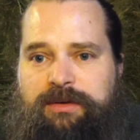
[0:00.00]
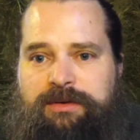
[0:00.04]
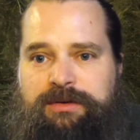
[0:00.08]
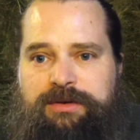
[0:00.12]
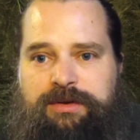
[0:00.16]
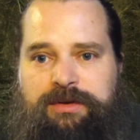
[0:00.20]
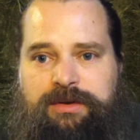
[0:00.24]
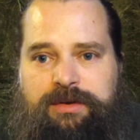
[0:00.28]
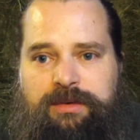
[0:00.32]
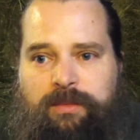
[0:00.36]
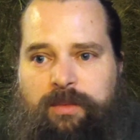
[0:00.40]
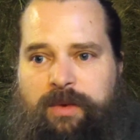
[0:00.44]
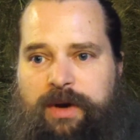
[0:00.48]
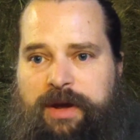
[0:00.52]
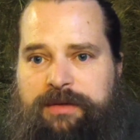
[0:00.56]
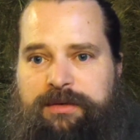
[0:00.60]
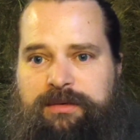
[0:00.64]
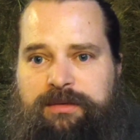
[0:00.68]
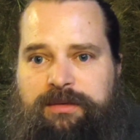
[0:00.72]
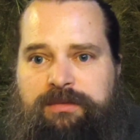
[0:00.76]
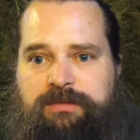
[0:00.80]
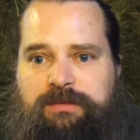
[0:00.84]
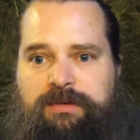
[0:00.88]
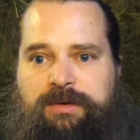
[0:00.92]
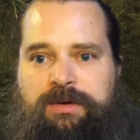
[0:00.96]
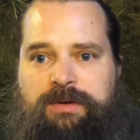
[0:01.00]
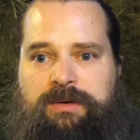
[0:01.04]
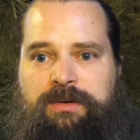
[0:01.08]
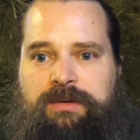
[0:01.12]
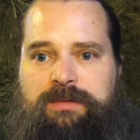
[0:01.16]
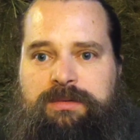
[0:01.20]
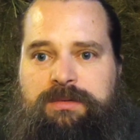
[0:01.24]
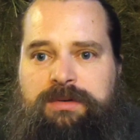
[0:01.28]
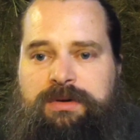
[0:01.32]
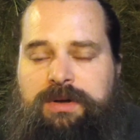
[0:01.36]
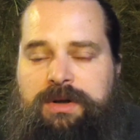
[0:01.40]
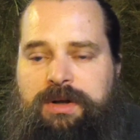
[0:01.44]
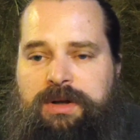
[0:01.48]
You can weather through,
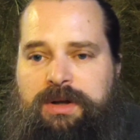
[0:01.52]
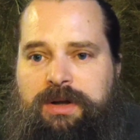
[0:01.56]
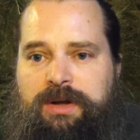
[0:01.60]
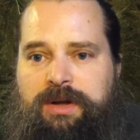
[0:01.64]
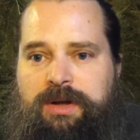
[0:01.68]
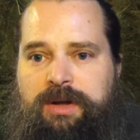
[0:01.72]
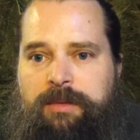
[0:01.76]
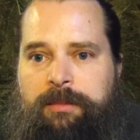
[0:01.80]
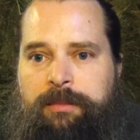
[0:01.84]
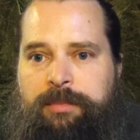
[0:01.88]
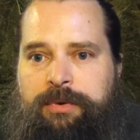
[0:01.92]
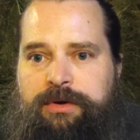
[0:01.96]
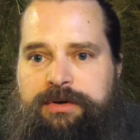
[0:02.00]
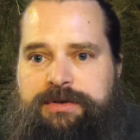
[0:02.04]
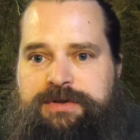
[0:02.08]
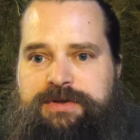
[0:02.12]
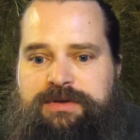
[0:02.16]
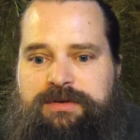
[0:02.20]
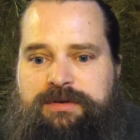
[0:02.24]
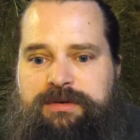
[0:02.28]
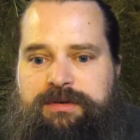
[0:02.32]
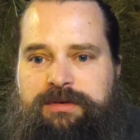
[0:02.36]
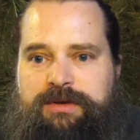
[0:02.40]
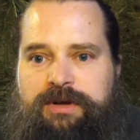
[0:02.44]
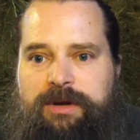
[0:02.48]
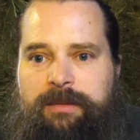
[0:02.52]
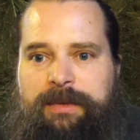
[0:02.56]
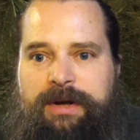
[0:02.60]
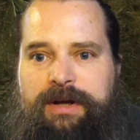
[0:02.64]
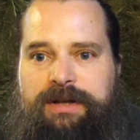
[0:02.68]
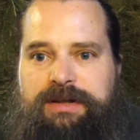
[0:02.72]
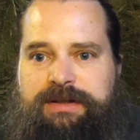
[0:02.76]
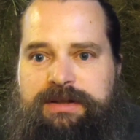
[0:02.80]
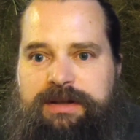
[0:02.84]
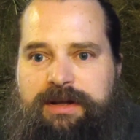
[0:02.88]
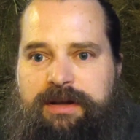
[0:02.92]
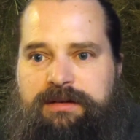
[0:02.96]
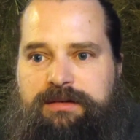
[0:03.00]
push through, come
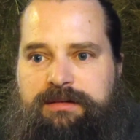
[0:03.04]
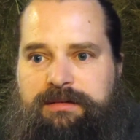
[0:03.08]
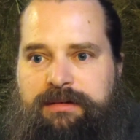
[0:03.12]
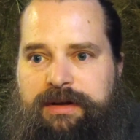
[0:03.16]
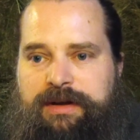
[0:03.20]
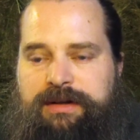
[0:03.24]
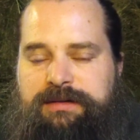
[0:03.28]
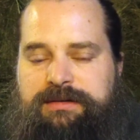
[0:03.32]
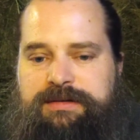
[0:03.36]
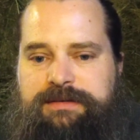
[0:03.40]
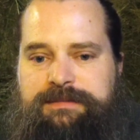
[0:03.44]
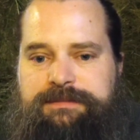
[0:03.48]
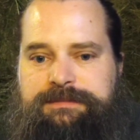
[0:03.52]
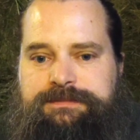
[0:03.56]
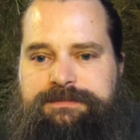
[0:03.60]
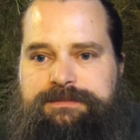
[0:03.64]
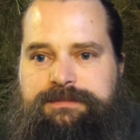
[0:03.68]
out the other end.